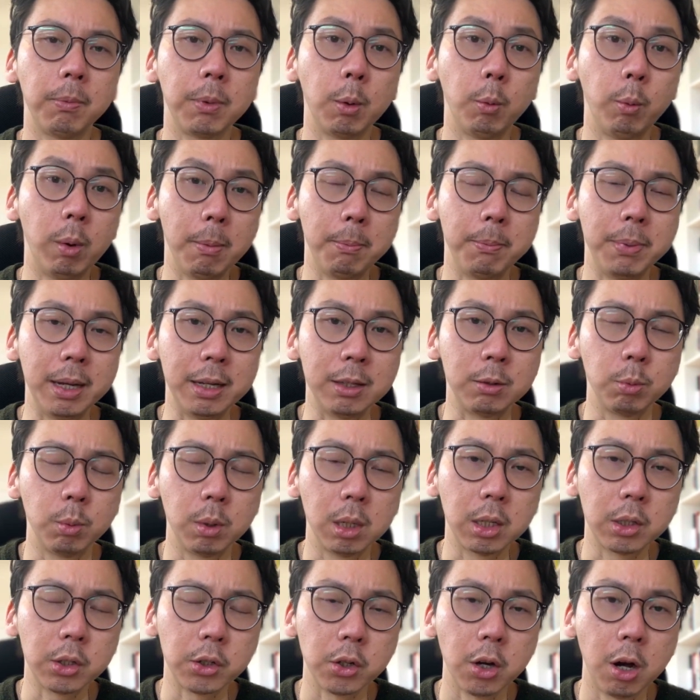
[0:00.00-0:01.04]
web-based
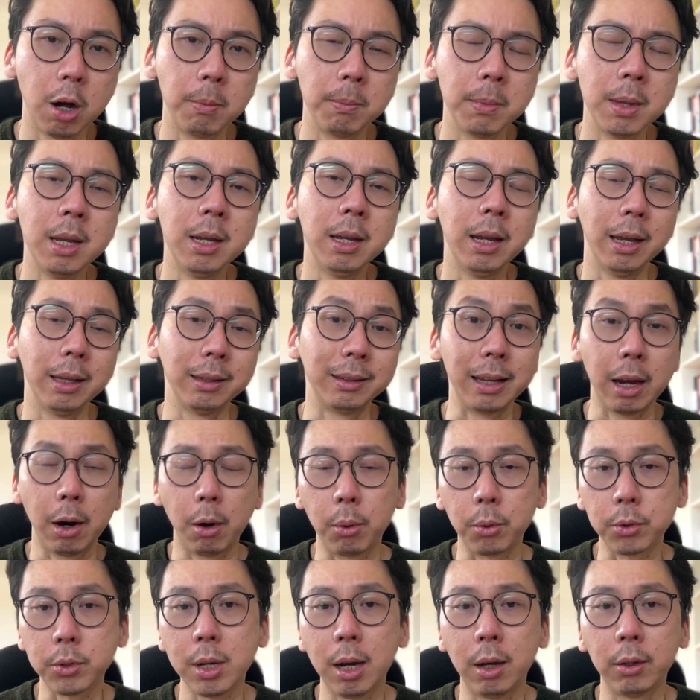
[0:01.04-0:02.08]
workshop at
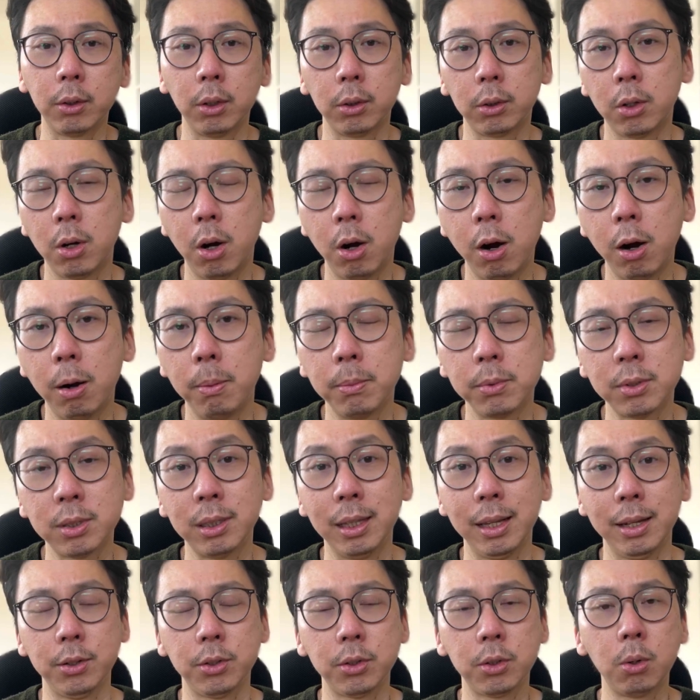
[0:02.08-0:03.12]

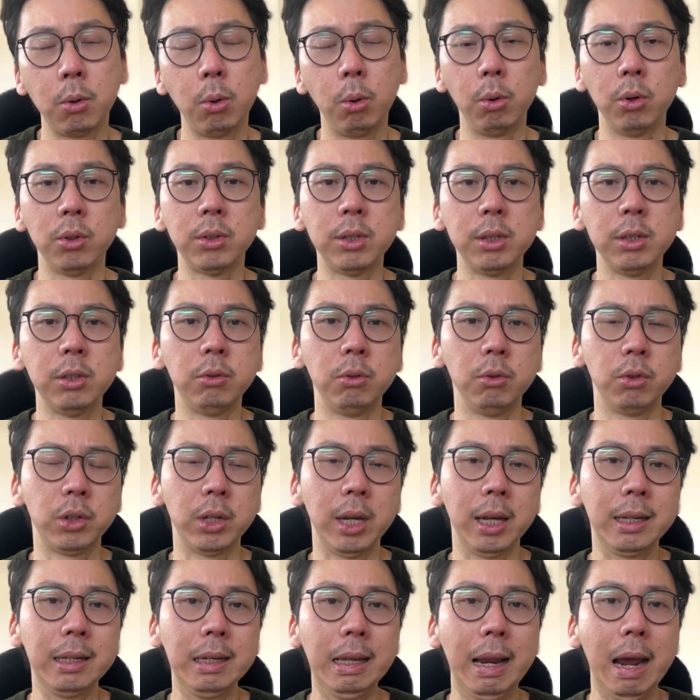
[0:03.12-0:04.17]
darrellchild.com/courses to
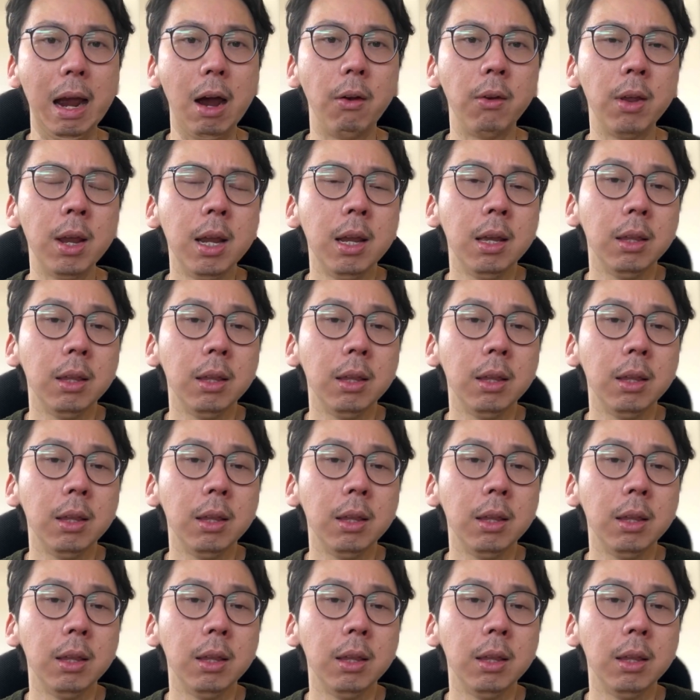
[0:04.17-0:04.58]
check it out.